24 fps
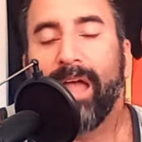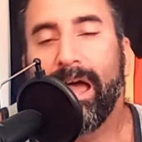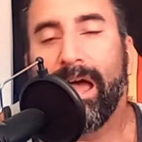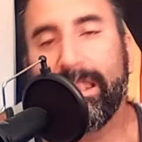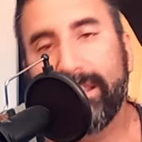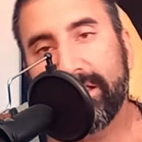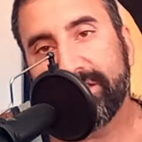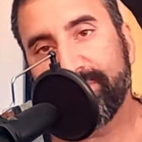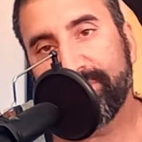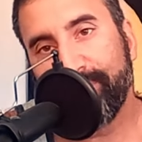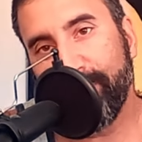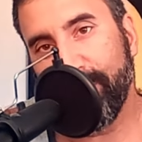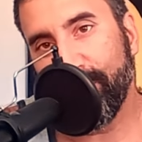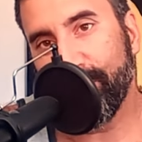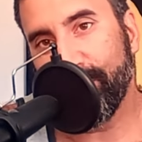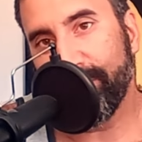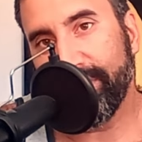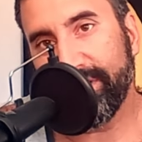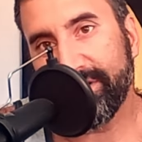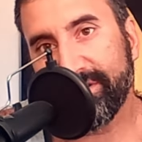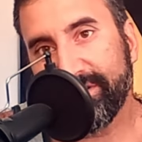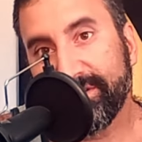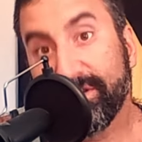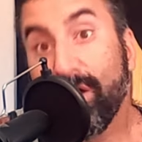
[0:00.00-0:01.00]
And let's be
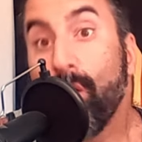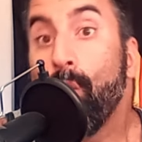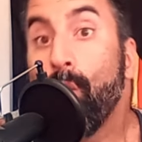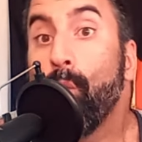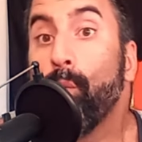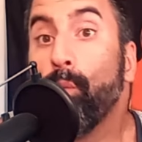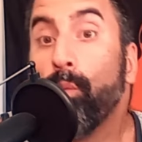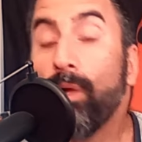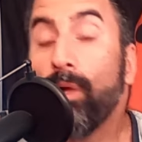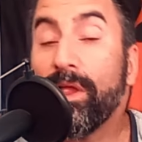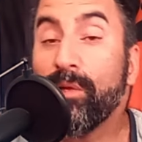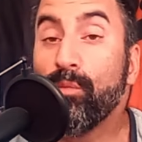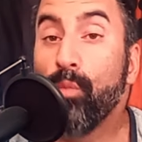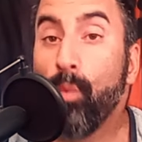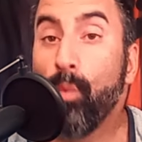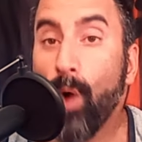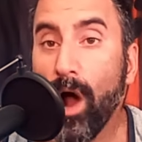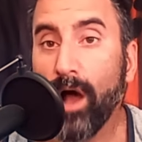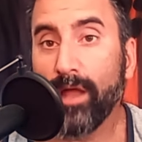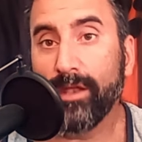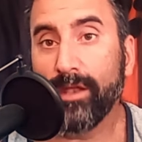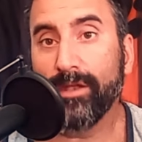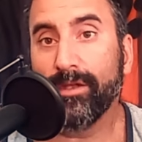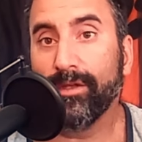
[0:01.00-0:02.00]
honest, we
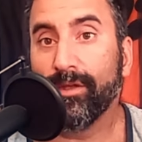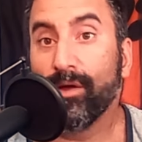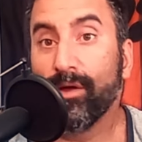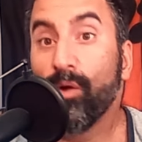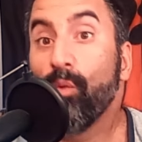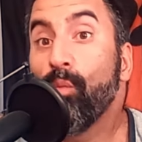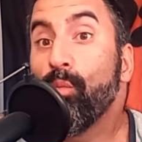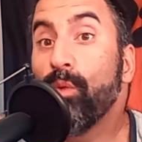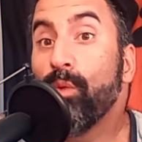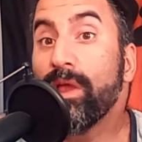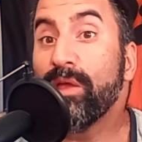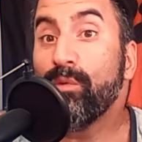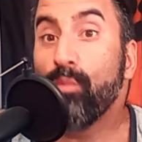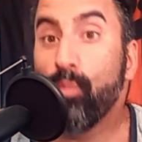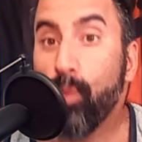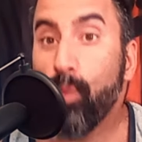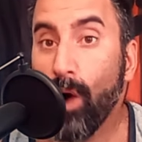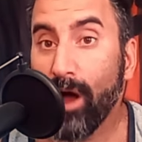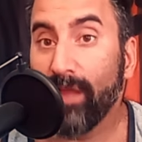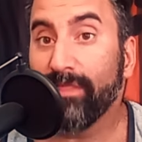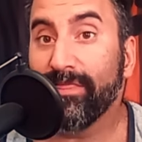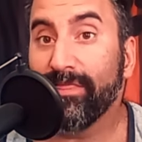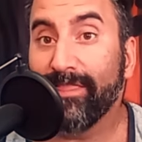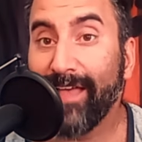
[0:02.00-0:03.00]
won. We
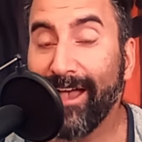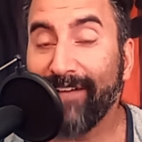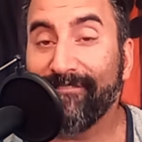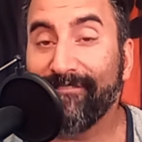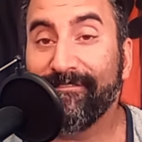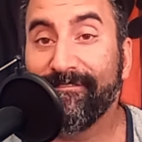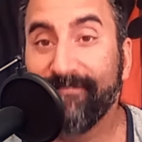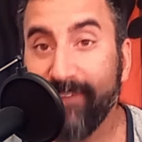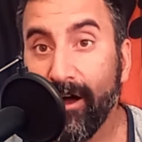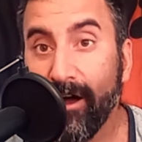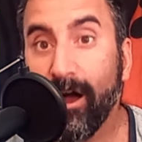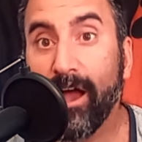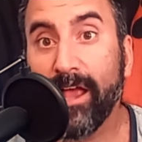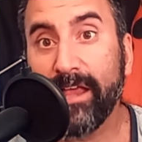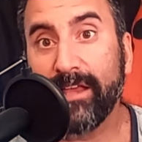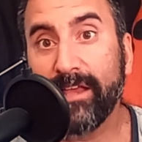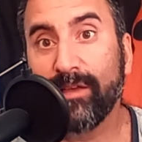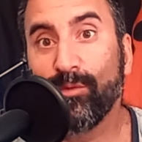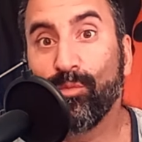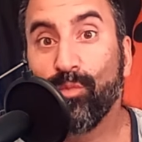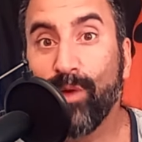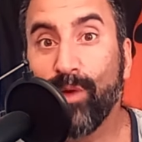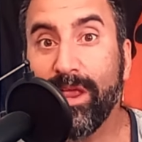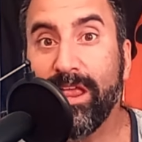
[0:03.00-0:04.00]
won that fight.
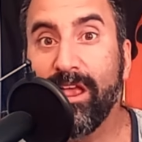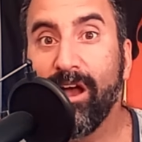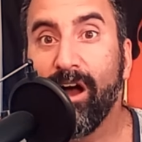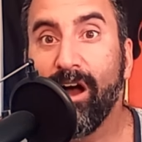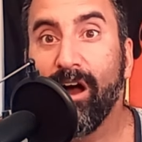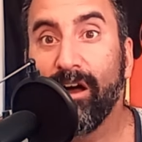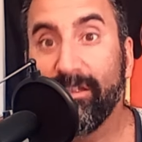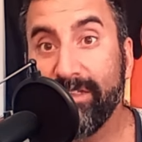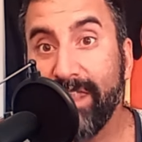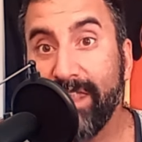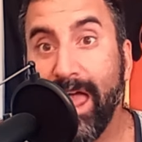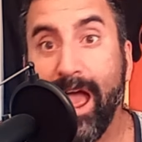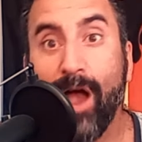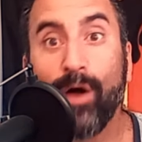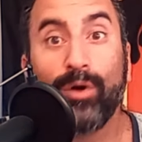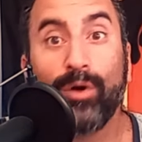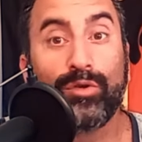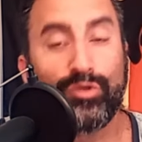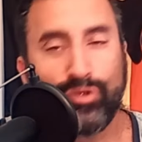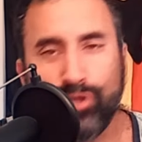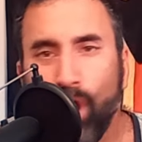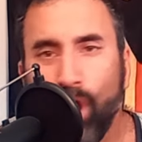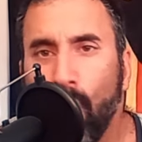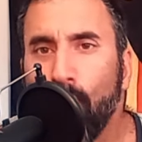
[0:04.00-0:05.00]
We are
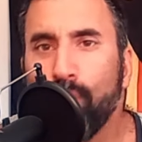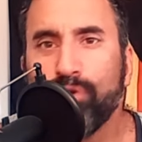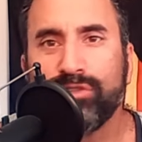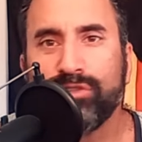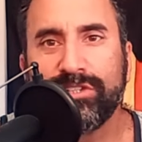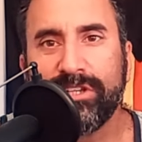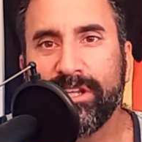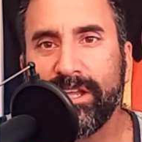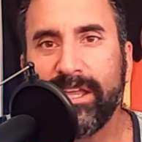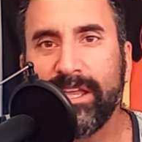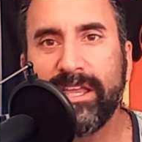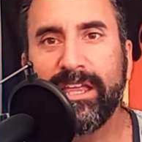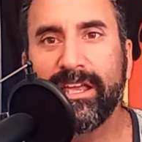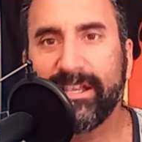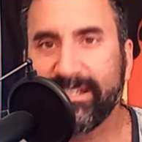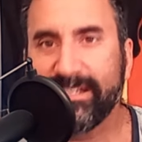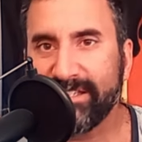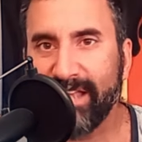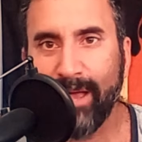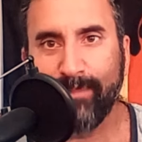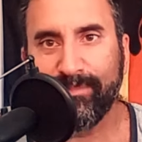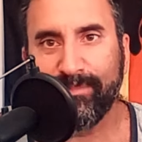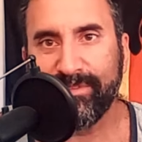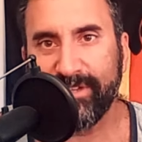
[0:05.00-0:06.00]
now totally
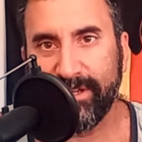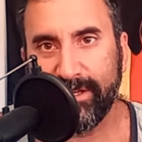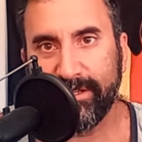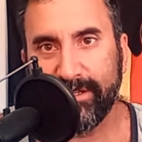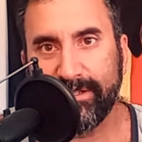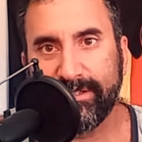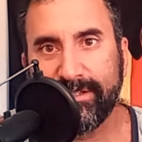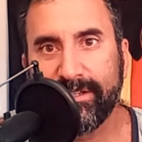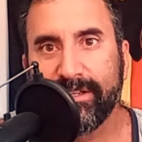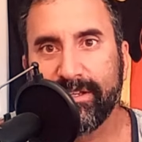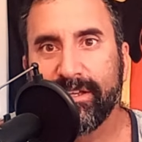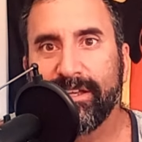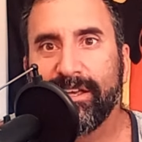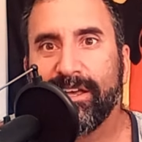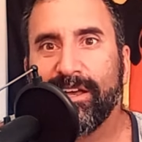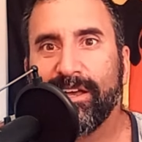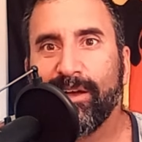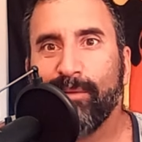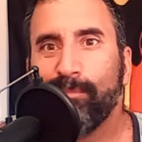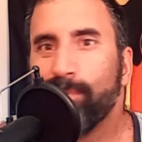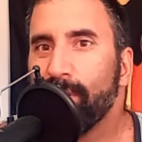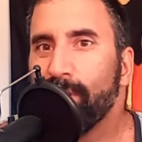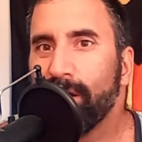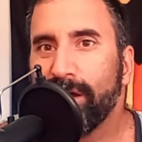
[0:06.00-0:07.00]
accepted
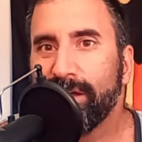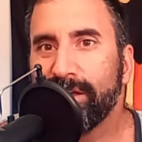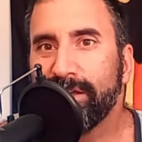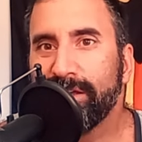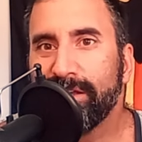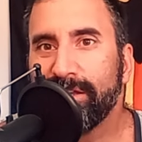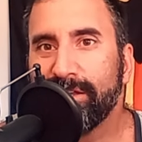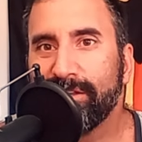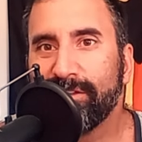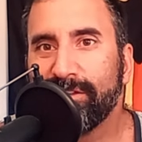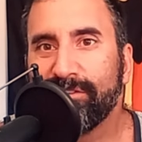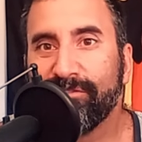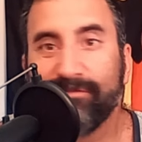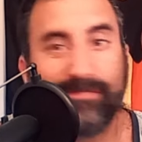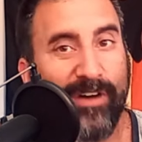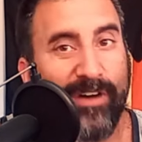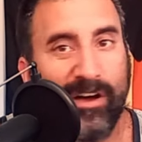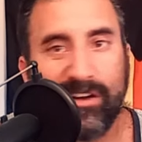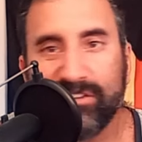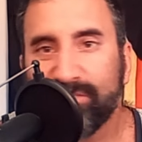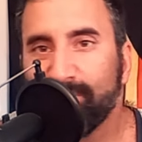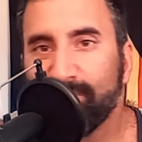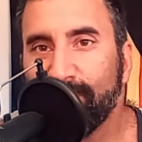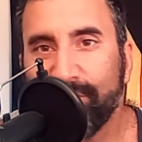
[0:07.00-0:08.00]
by the
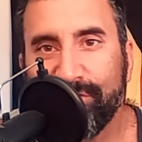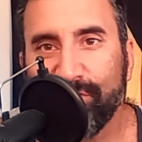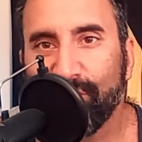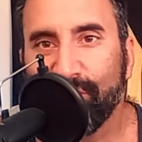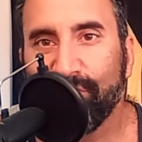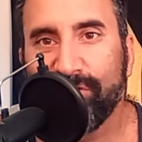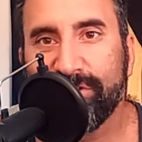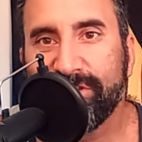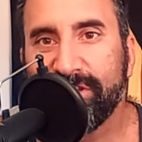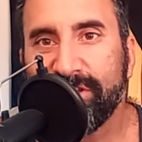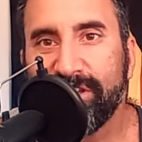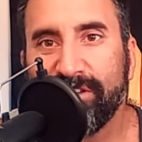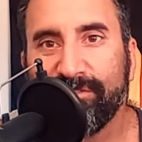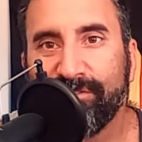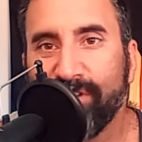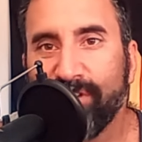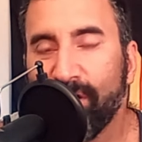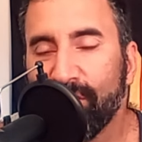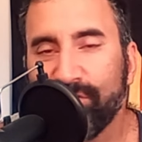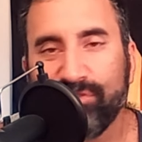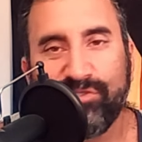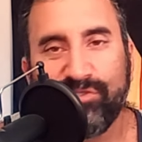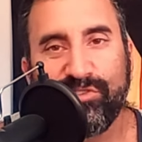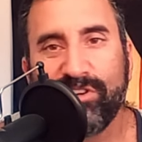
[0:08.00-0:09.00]
vast majority of
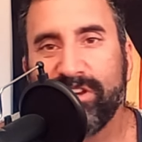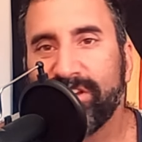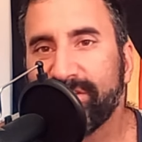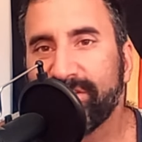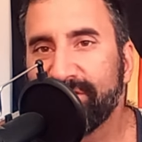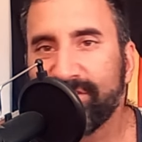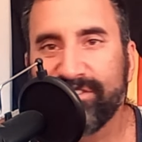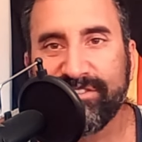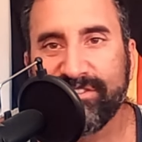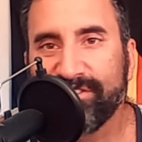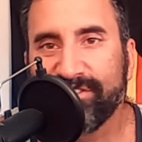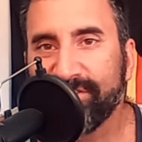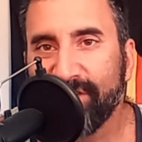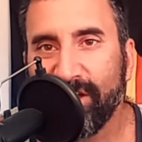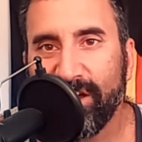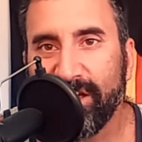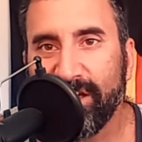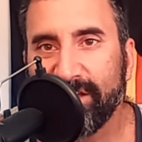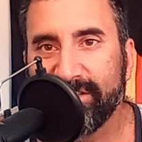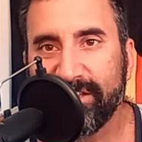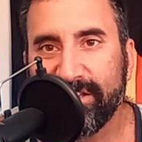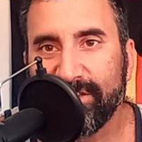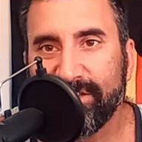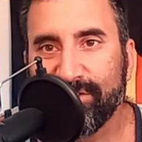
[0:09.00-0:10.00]
countries and
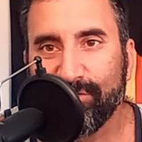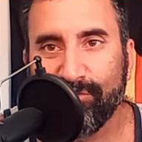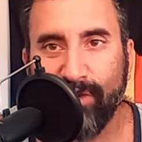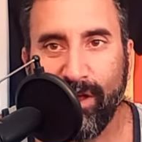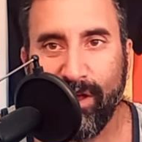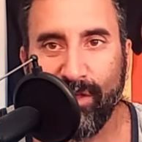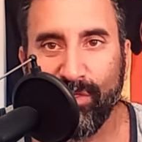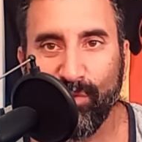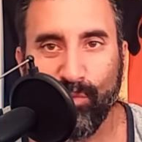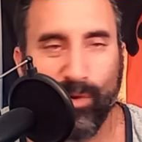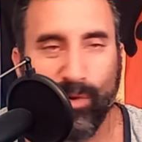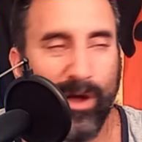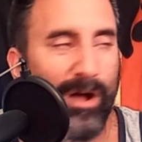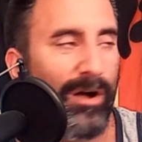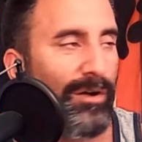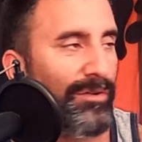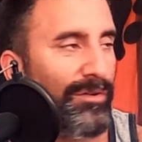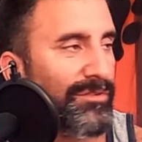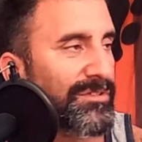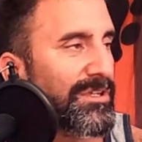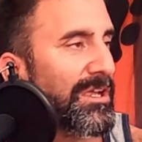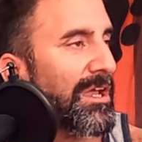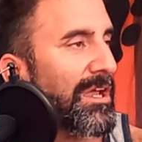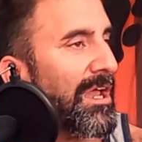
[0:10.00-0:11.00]
societies around the
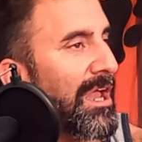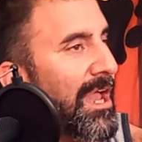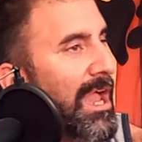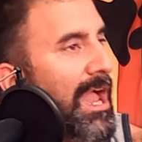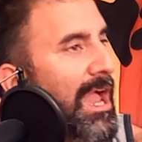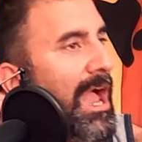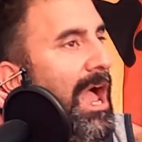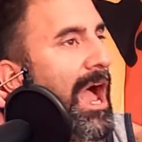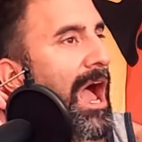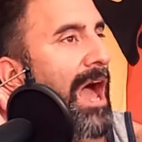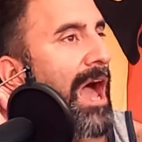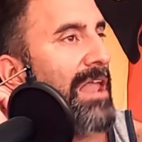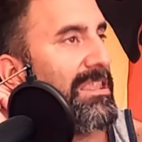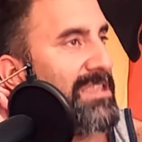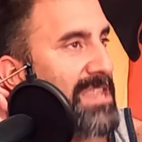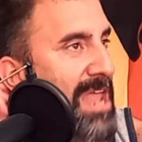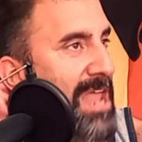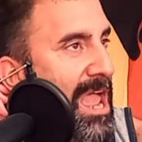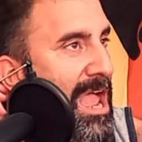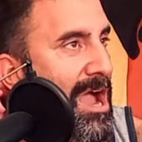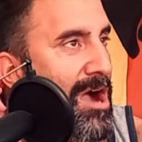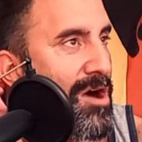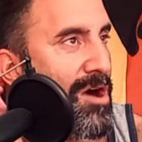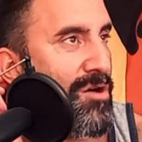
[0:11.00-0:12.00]
world. And
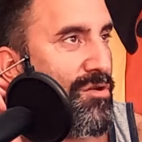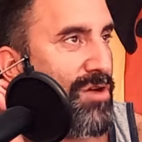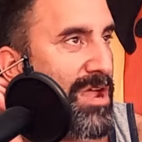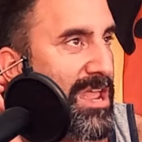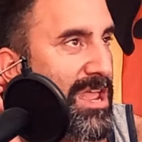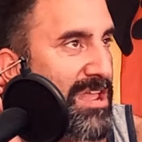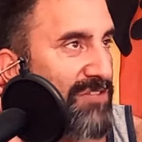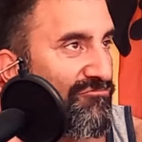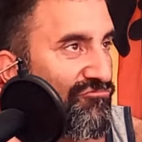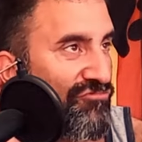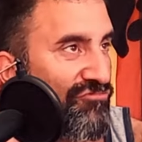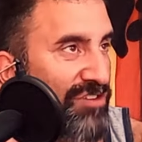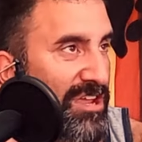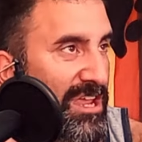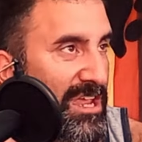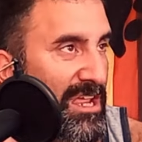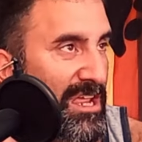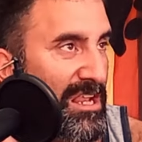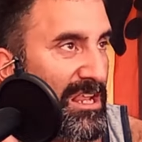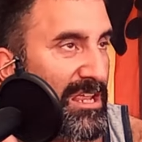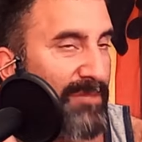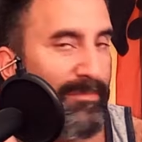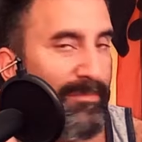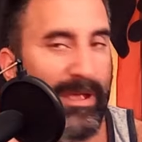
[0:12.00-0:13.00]
now it
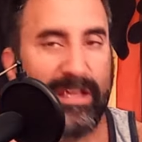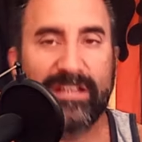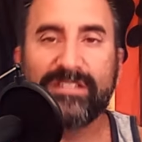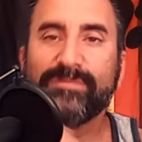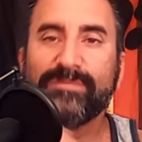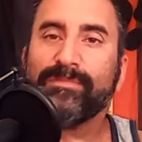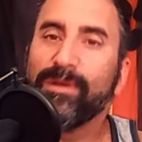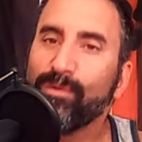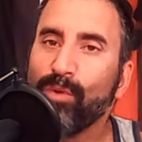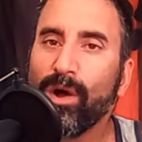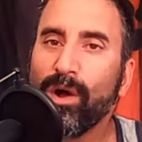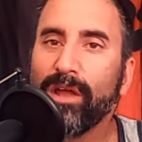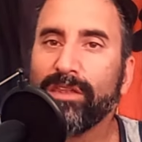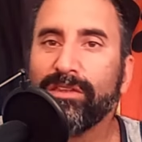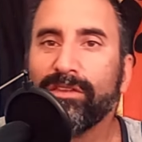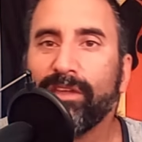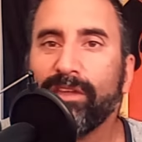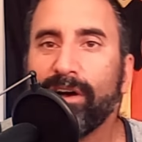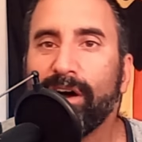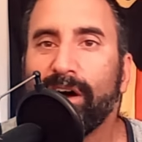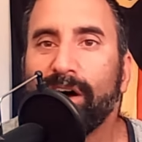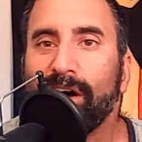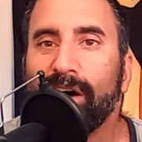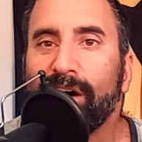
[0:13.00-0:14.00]
really makes me
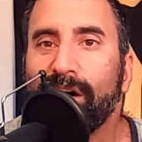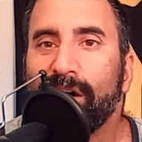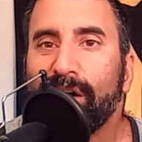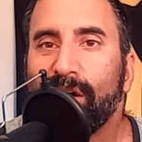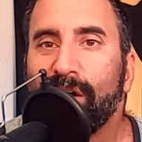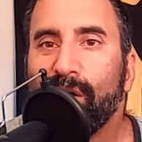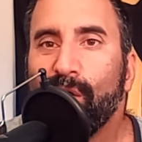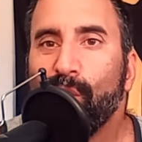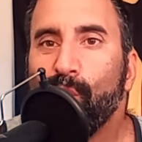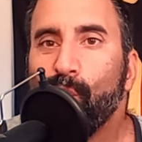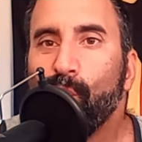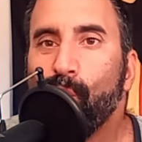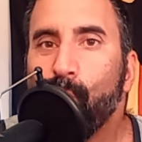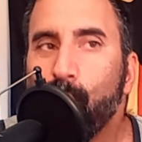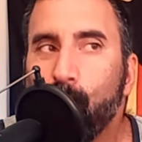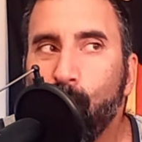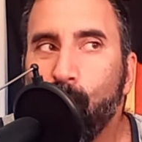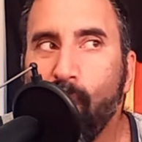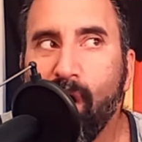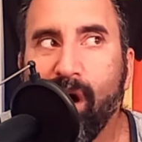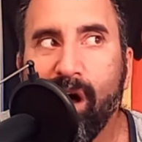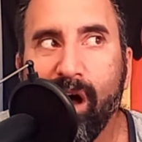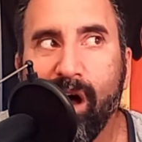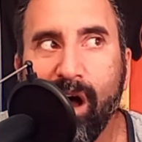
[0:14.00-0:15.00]
wonder,
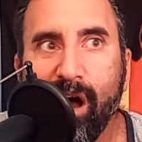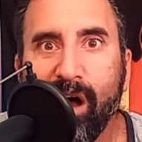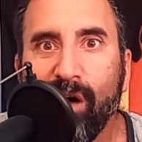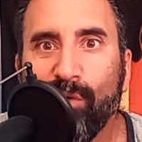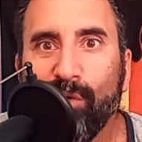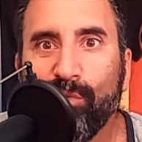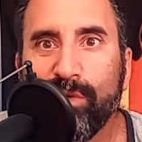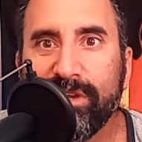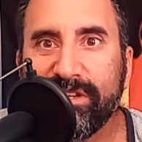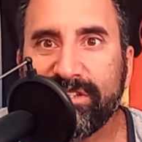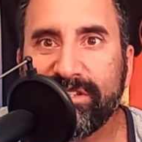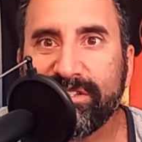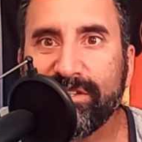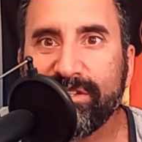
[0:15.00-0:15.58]
what are we